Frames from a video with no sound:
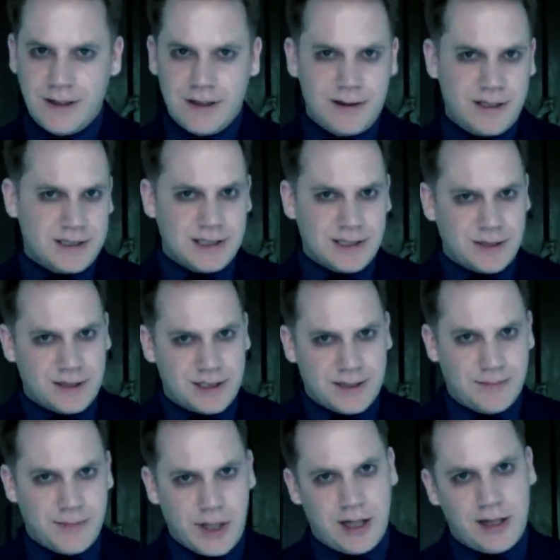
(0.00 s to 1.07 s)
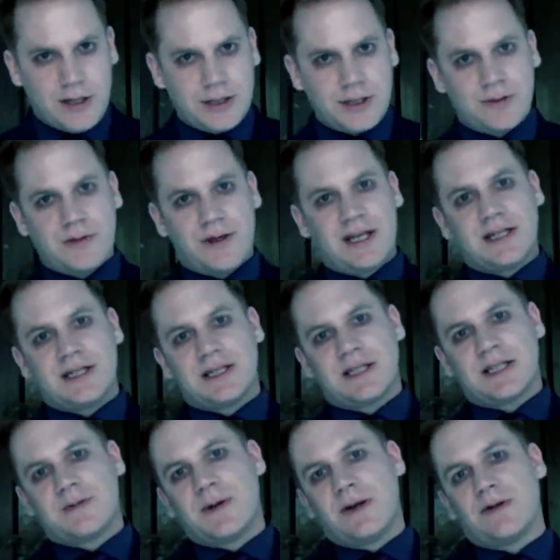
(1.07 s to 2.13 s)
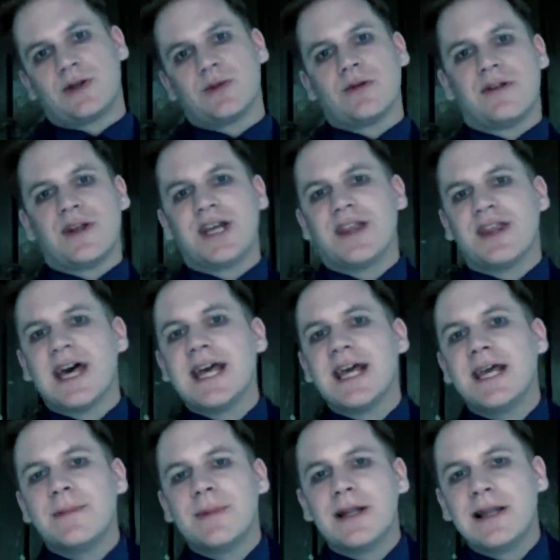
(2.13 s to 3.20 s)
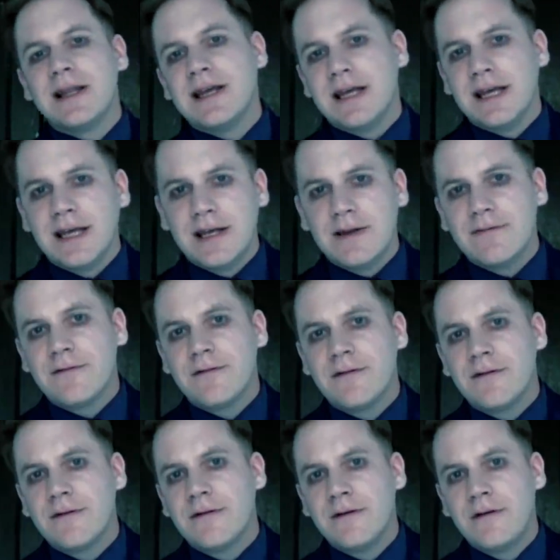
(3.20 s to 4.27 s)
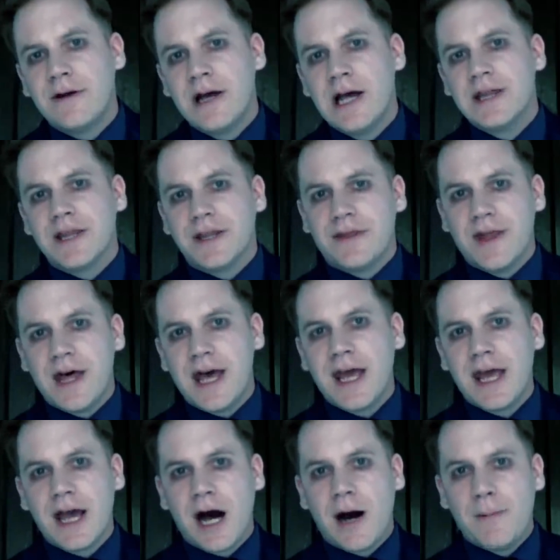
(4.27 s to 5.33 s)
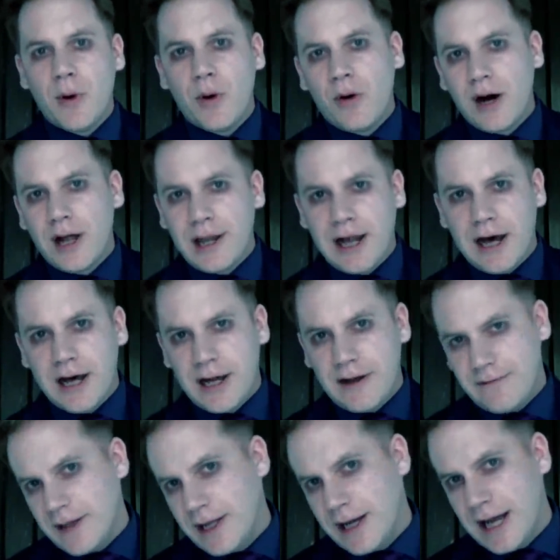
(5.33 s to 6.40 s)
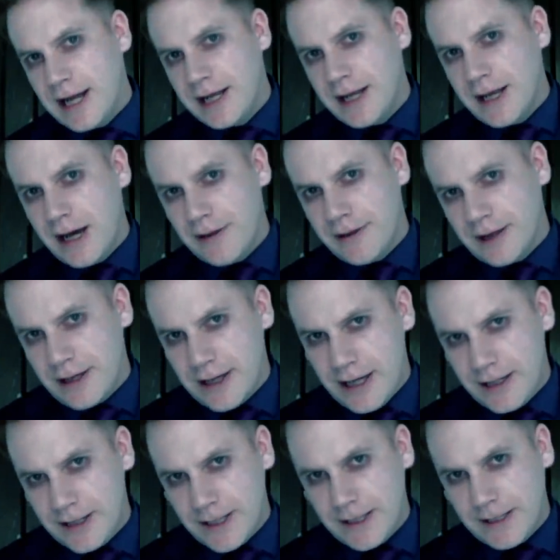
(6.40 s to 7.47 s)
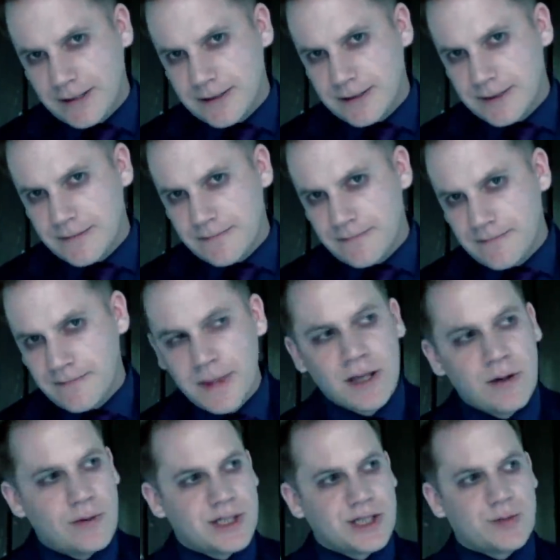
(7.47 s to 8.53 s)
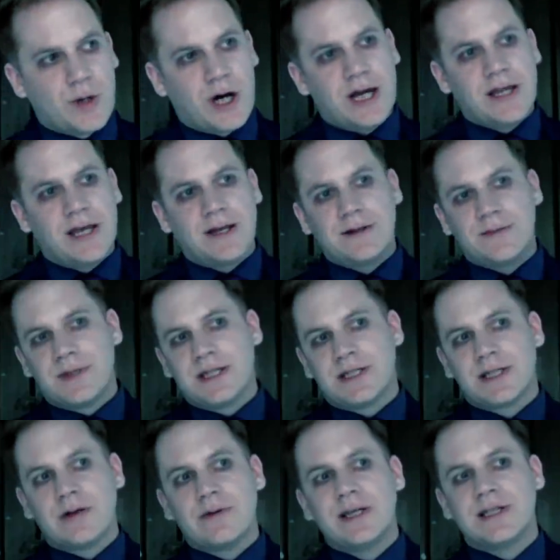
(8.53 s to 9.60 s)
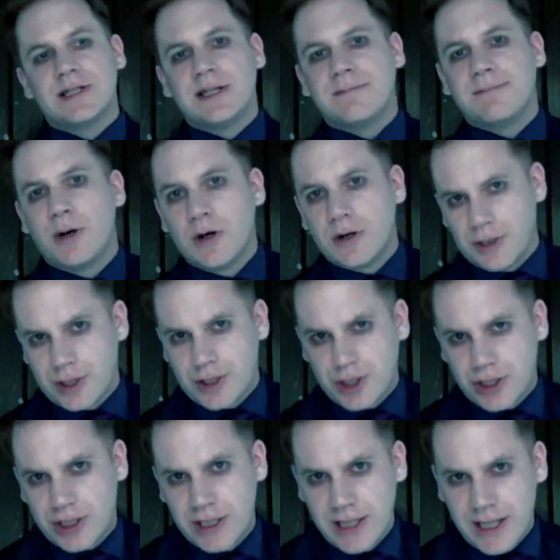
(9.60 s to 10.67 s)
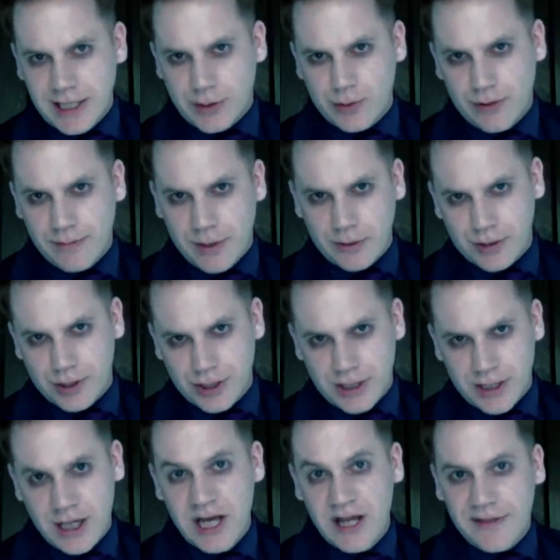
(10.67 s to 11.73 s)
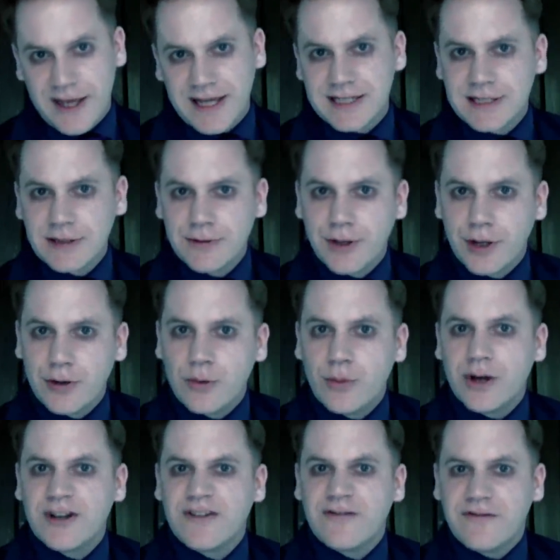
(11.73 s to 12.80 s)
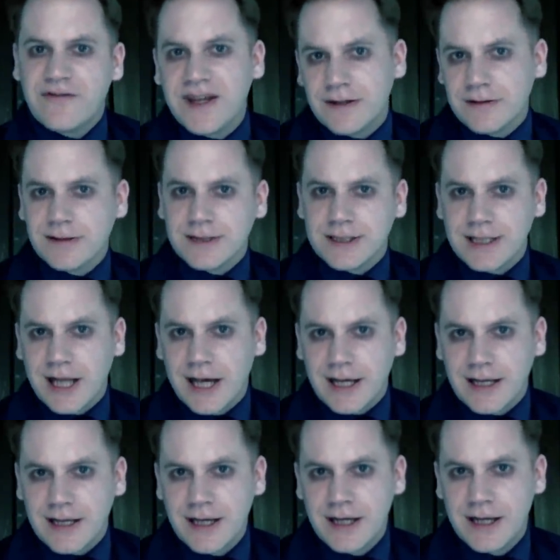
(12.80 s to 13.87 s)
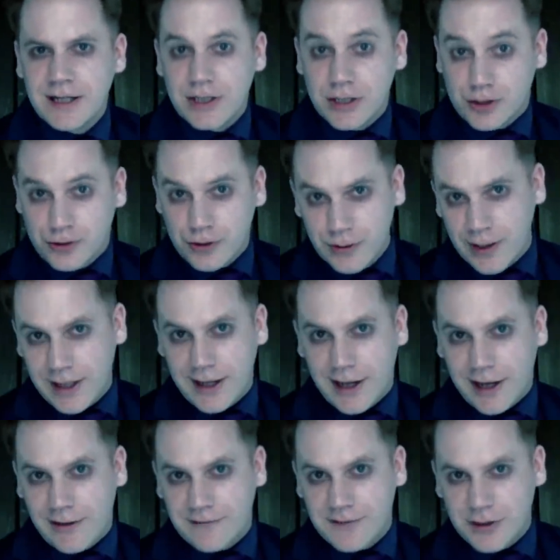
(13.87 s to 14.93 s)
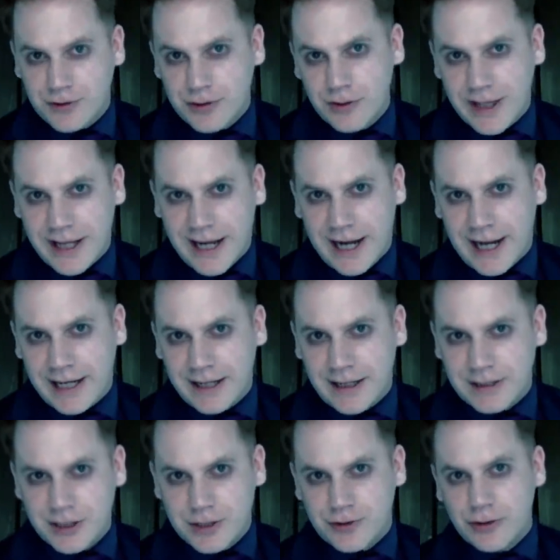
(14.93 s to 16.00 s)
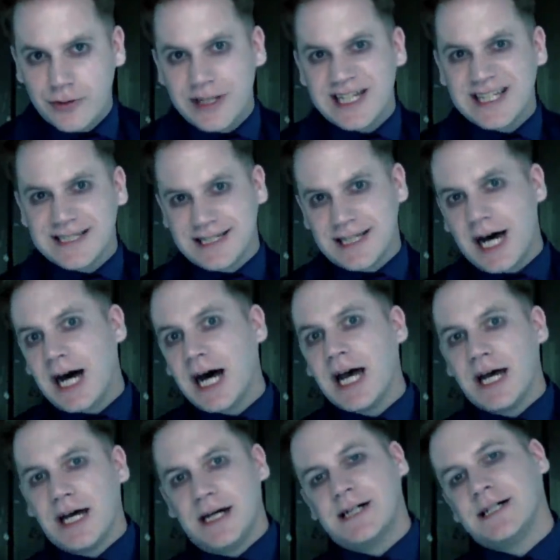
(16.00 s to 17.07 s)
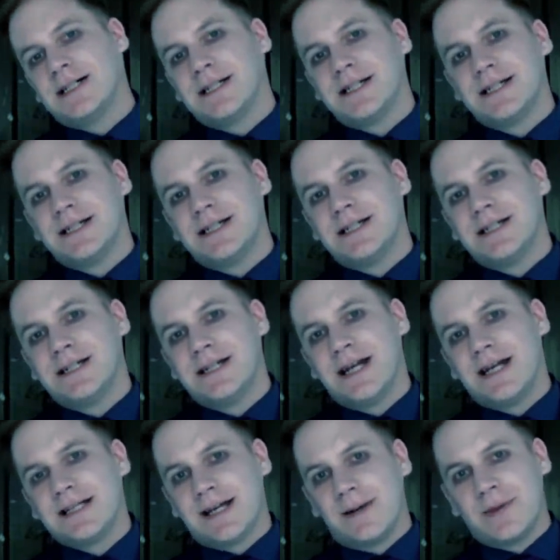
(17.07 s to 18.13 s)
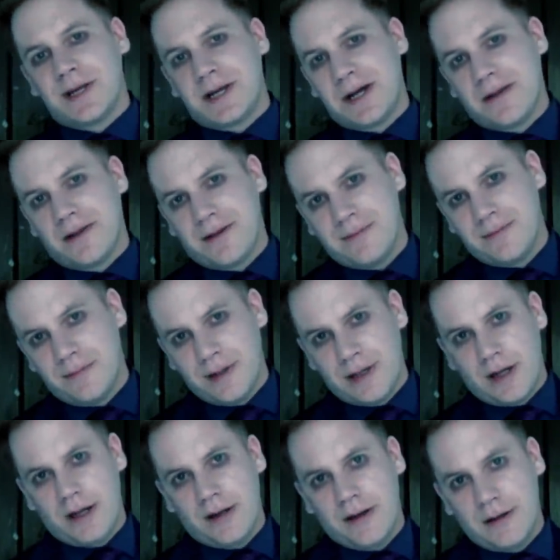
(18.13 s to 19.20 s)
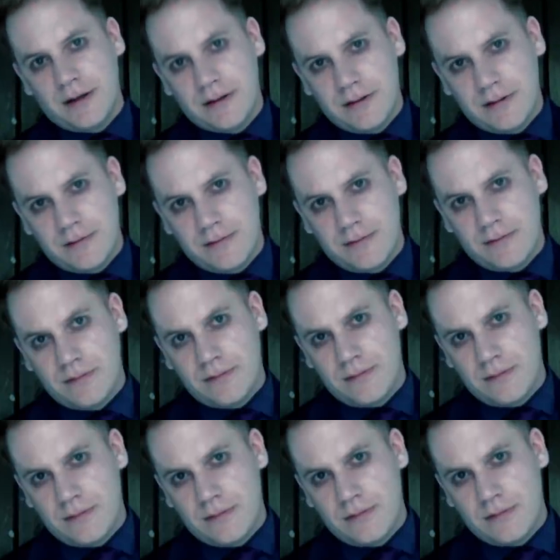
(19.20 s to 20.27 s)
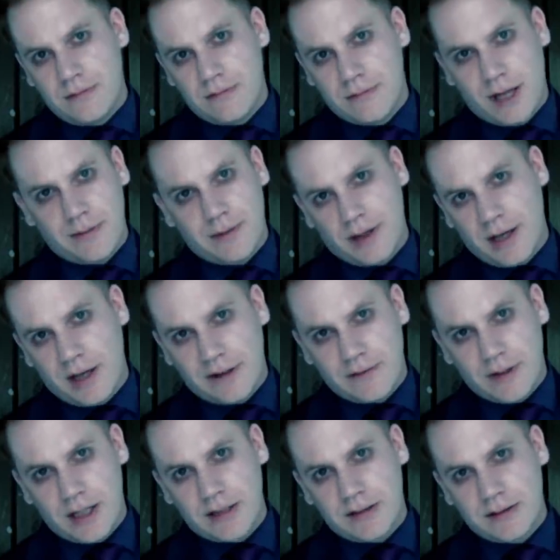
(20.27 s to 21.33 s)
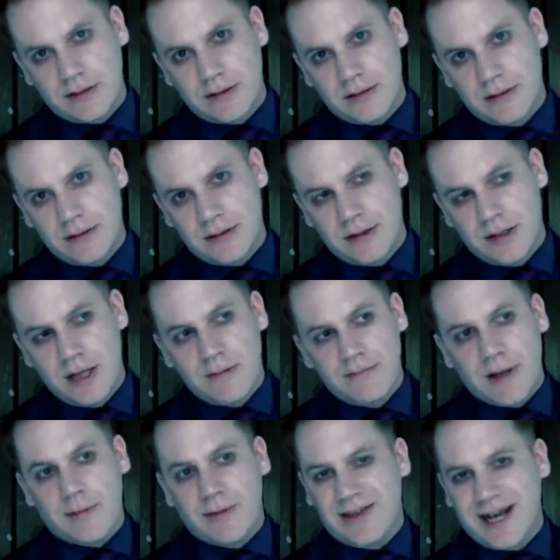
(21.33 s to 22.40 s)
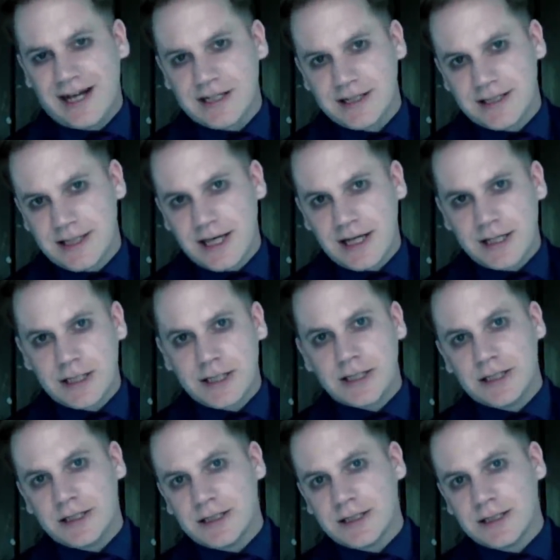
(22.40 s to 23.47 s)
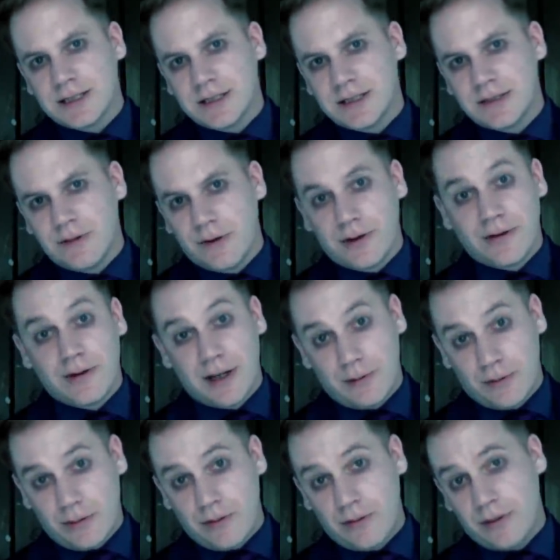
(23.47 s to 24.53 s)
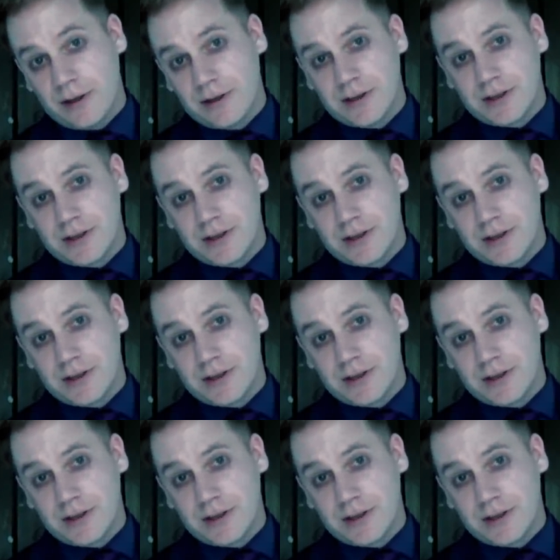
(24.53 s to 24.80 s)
This is not some biological thing, it's a spiritual thing. They believe that they are more alive than any other Cainite, which is why they can be so easily pushed into emotion. They still know what it feels like to truly love, to truly anger, to truly desire something other than blood. Maybe they are right. Maybe that is their curse, although they will call it a